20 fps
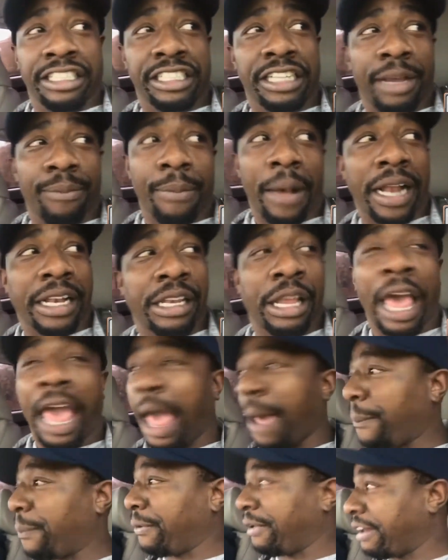shit about to
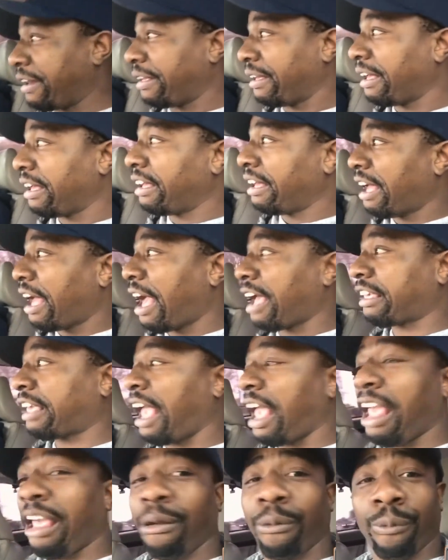happen. I
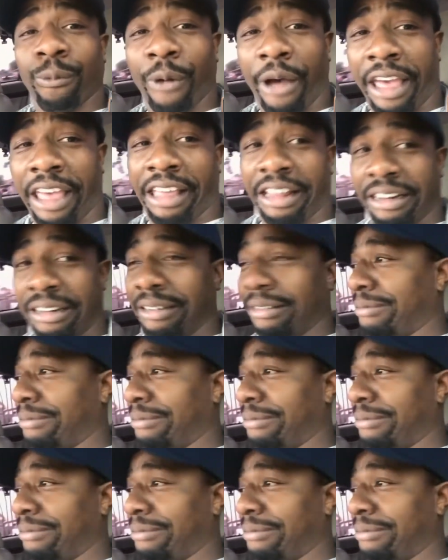can't wait.